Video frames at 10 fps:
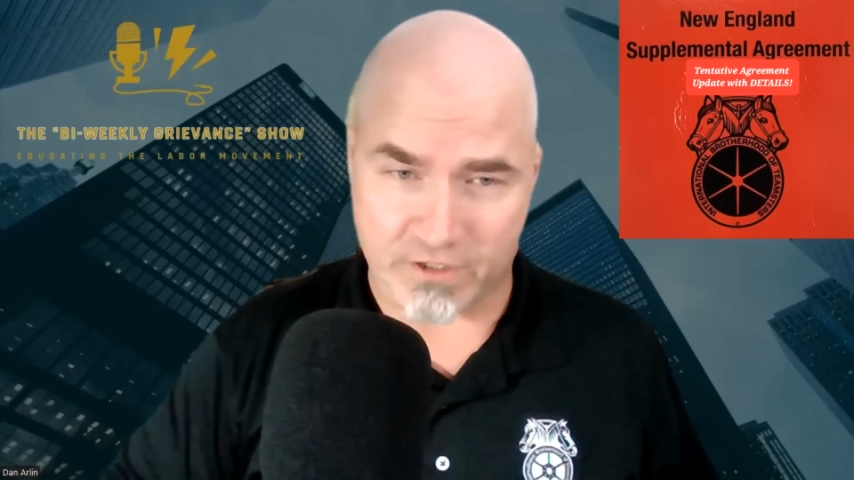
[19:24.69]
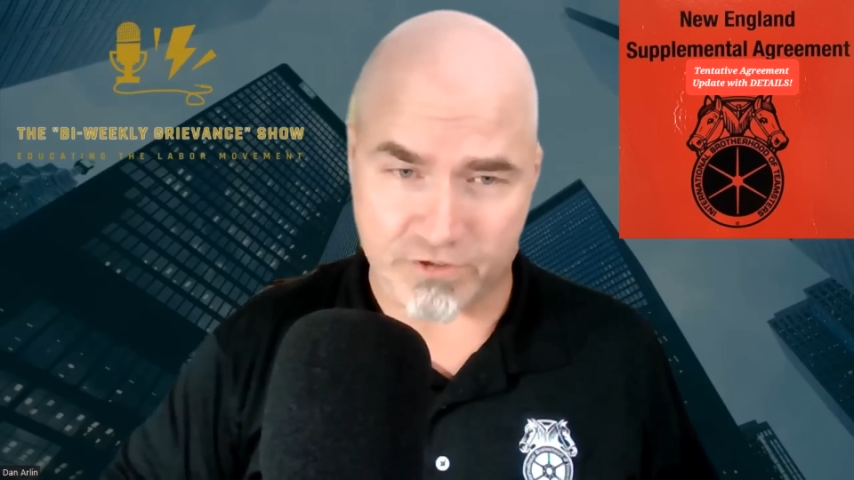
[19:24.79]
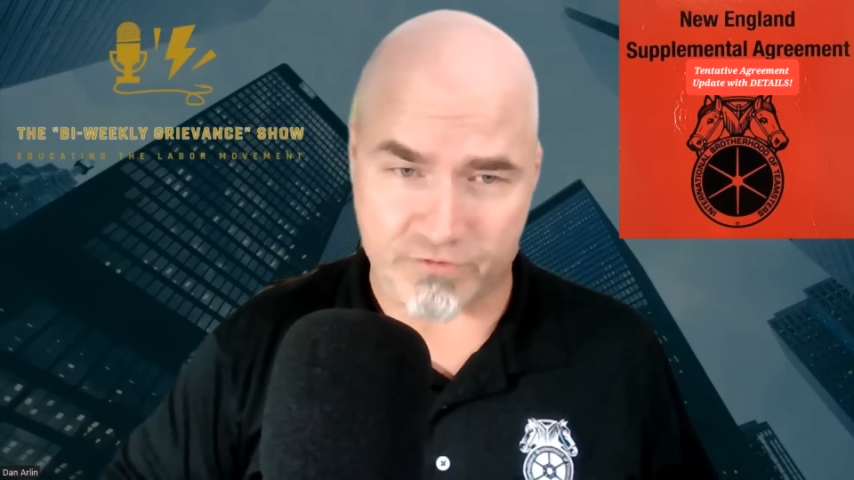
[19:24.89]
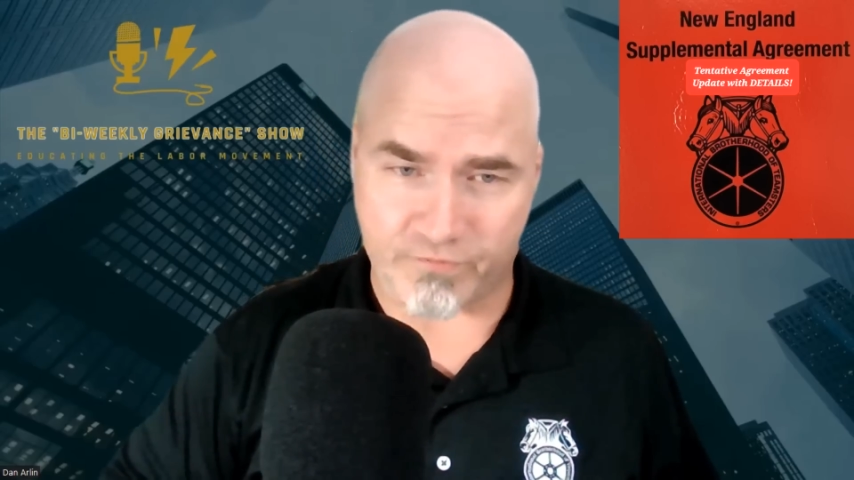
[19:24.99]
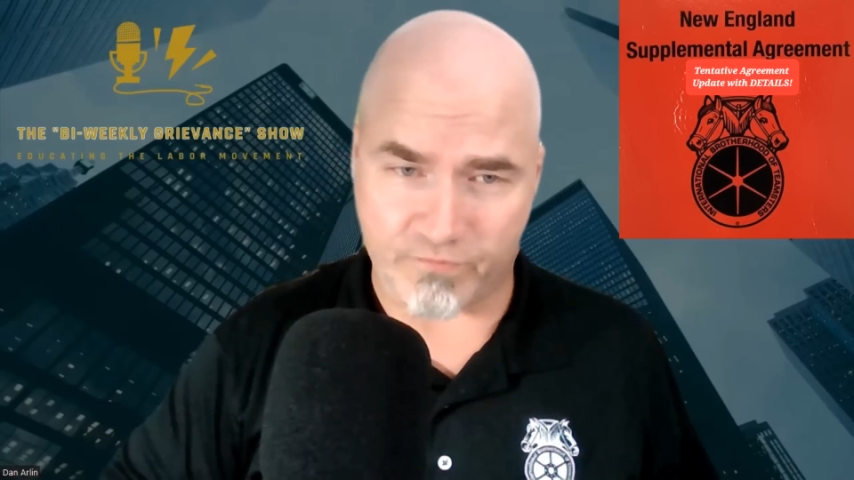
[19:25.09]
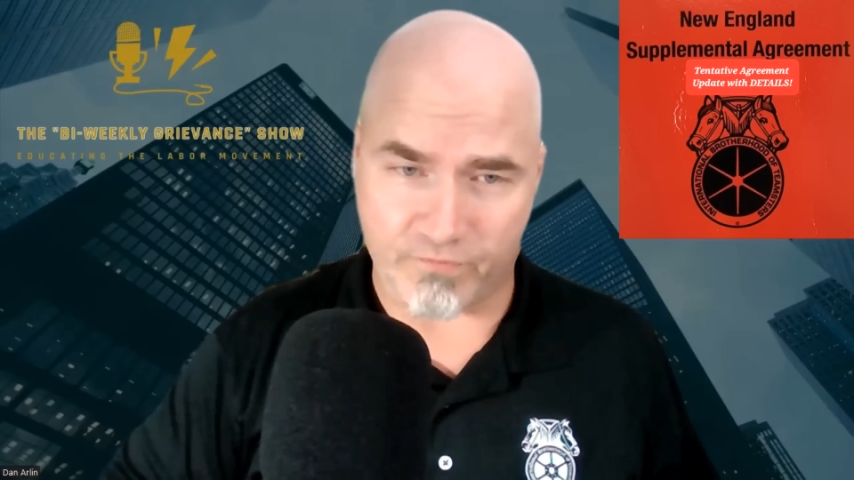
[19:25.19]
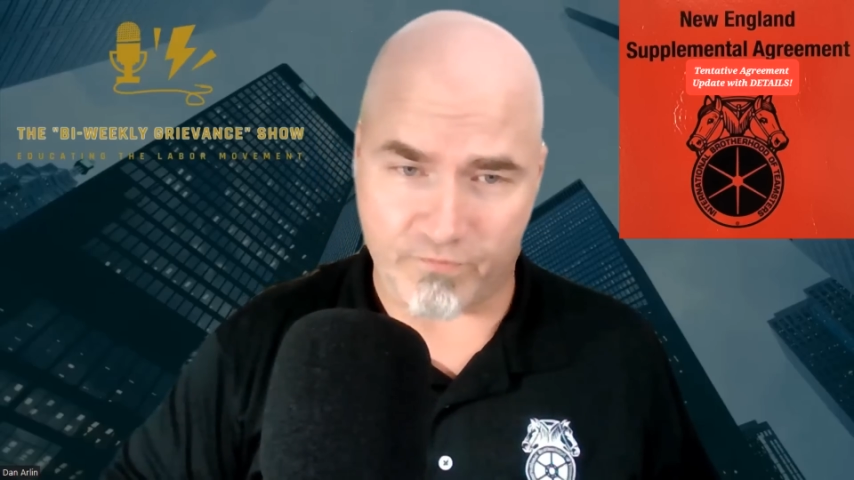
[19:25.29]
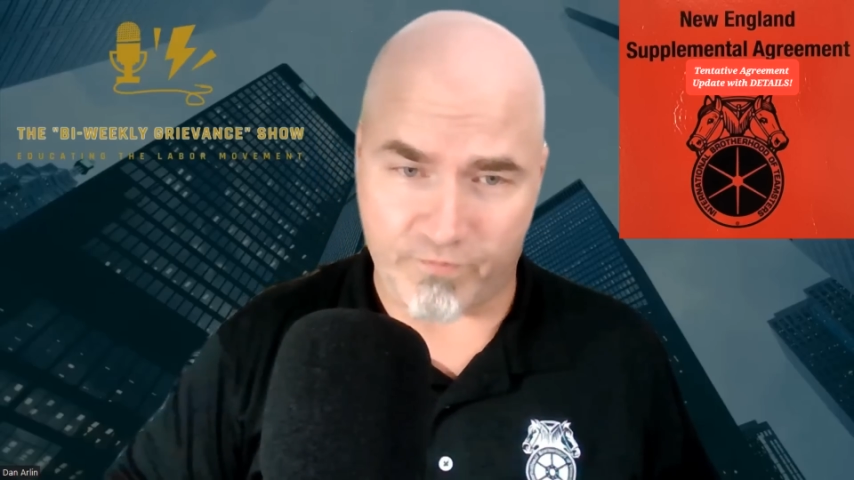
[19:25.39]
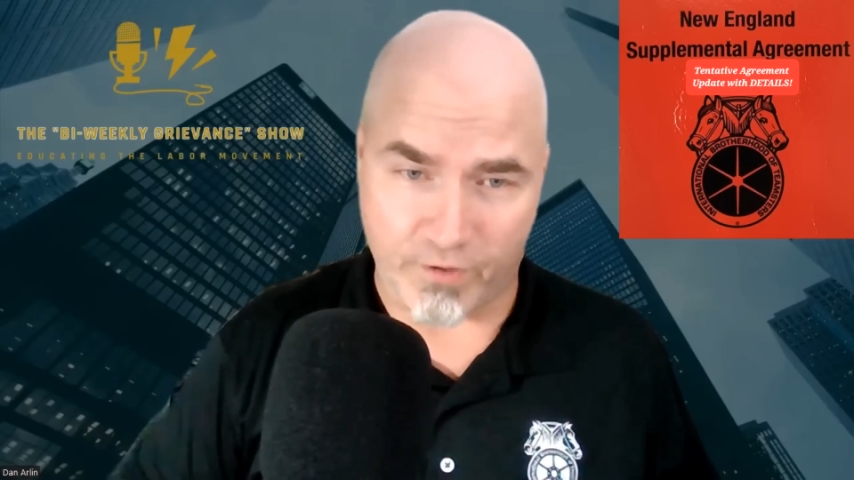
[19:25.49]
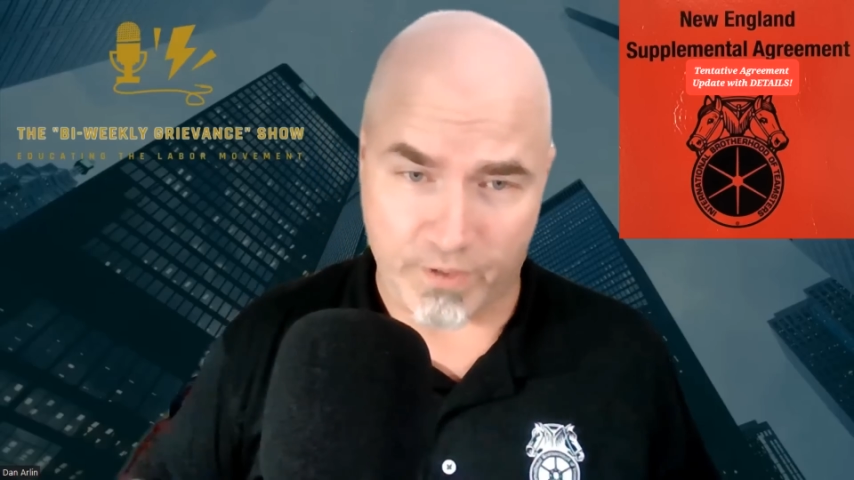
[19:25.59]
sounds
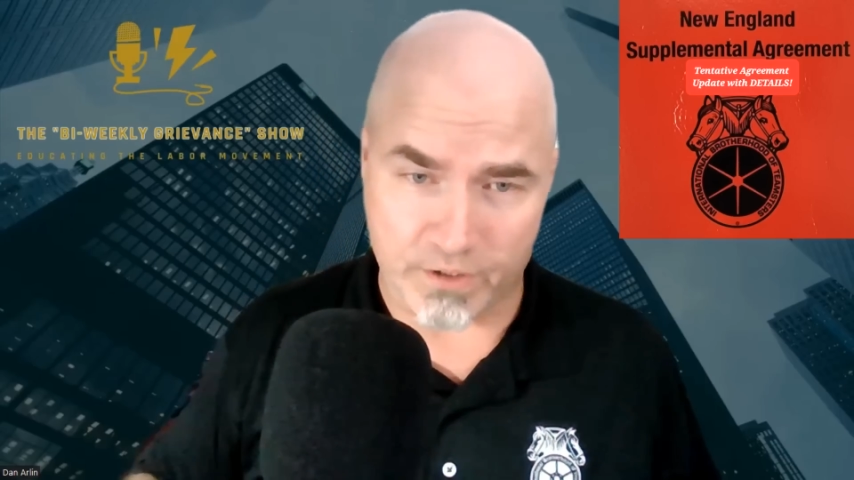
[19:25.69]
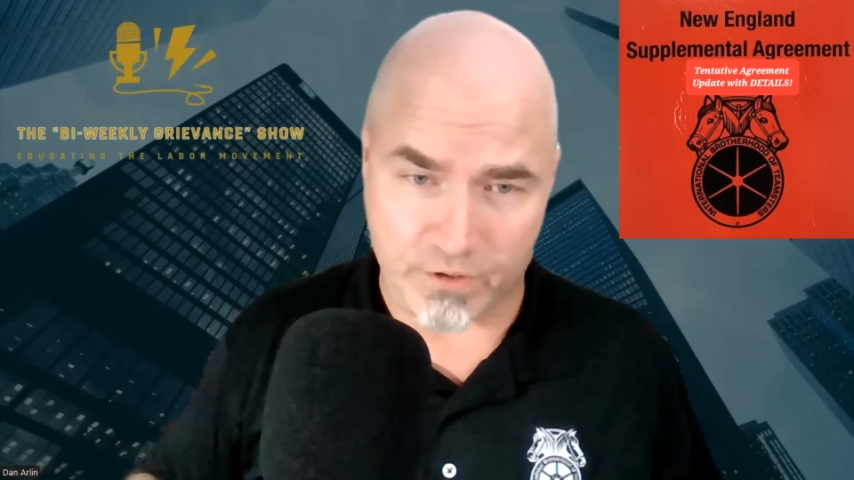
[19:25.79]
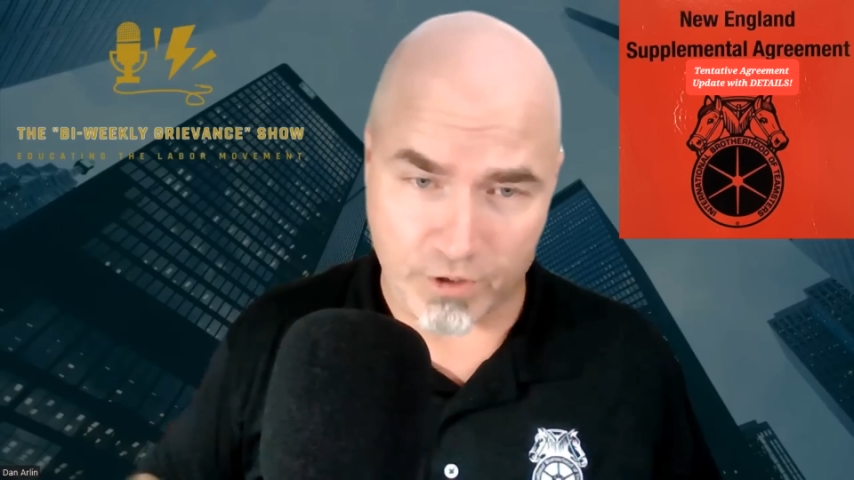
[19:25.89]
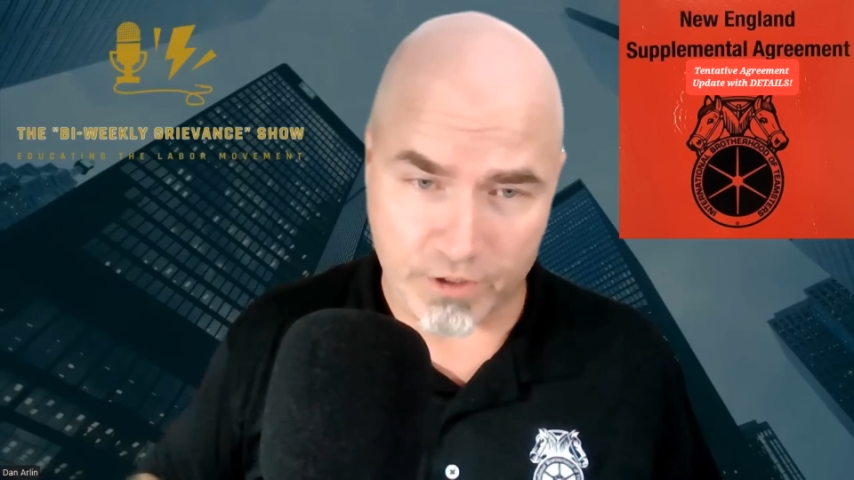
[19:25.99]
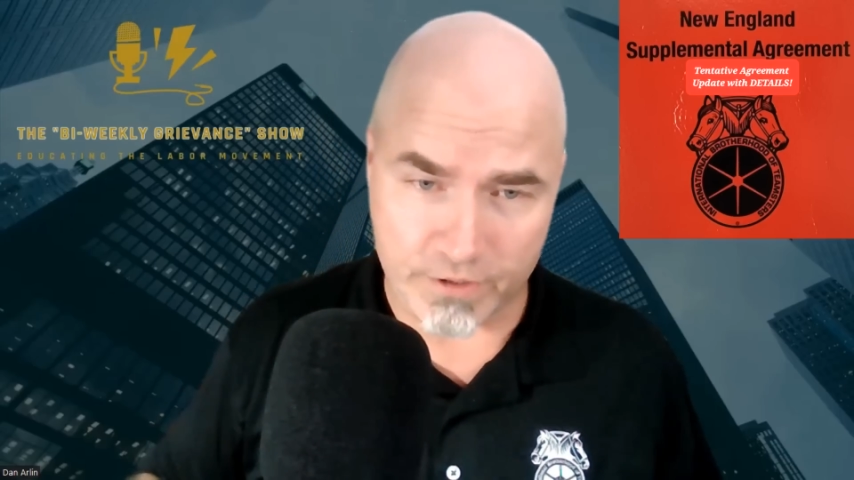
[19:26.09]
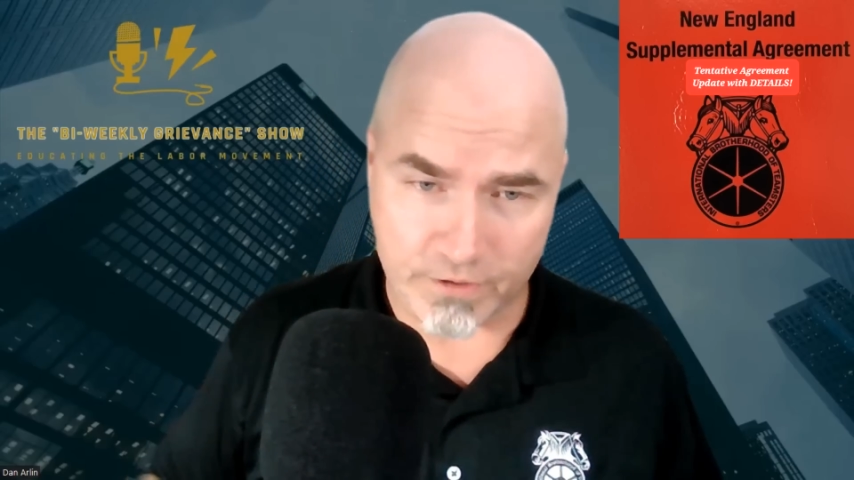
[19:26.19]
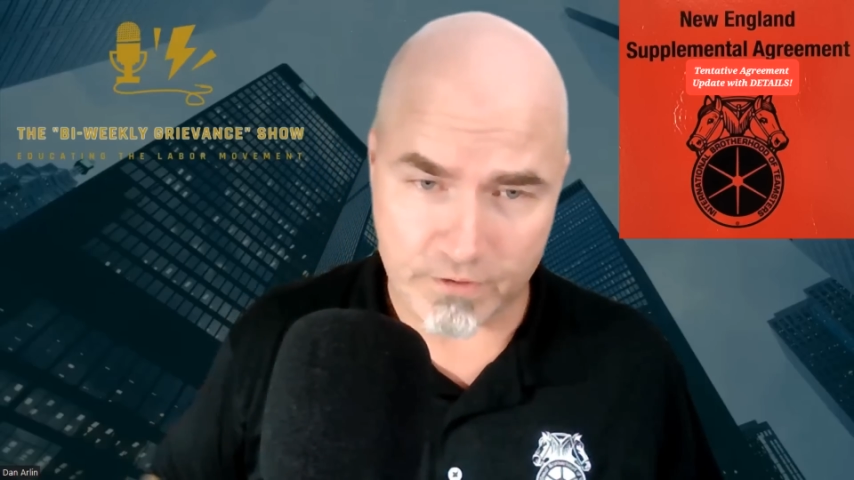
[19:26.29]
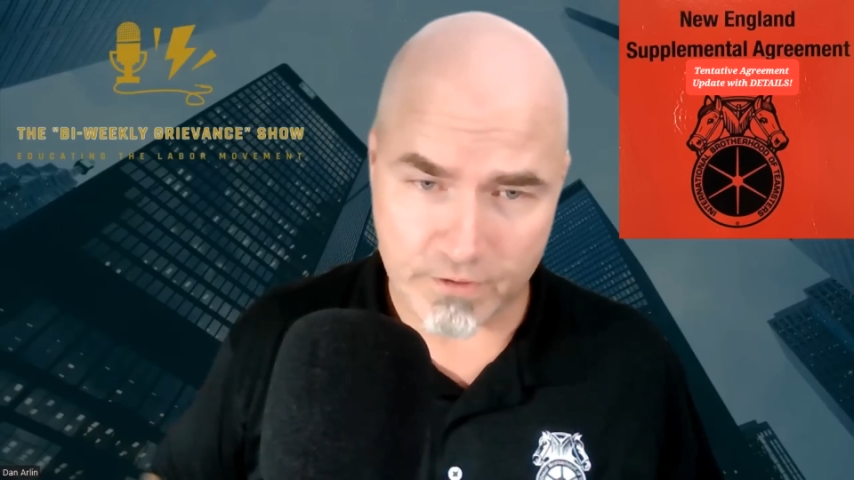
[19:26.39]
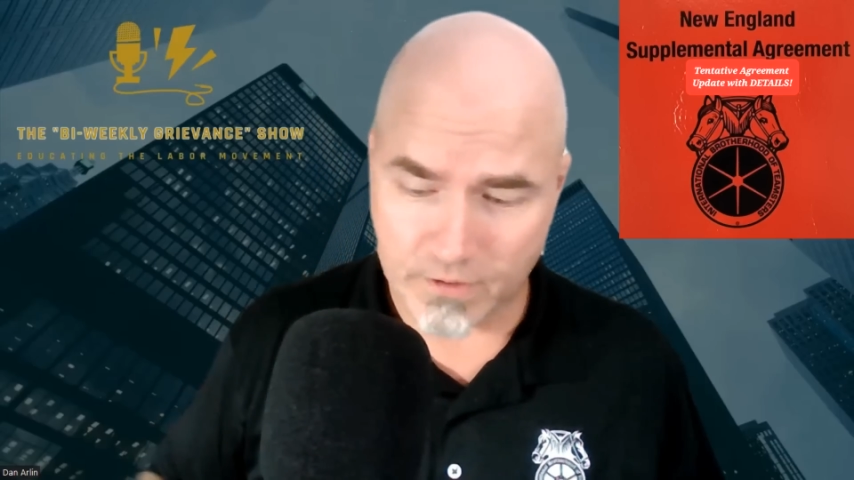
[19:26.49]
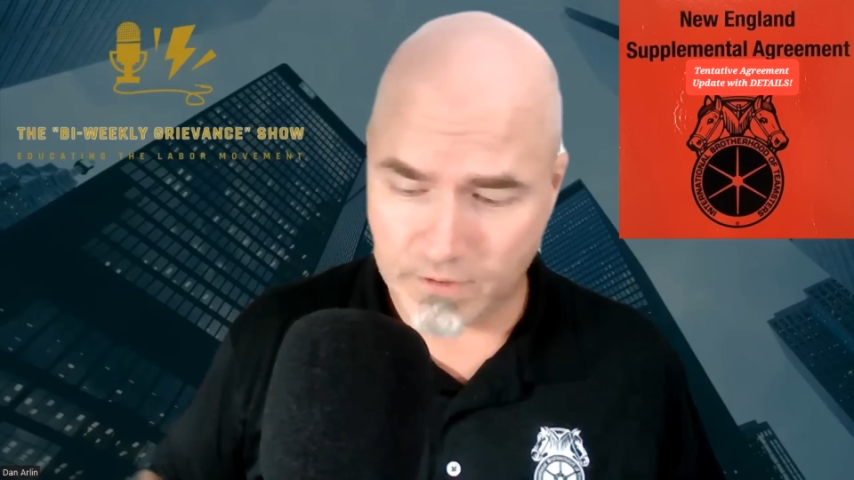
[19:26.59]
very good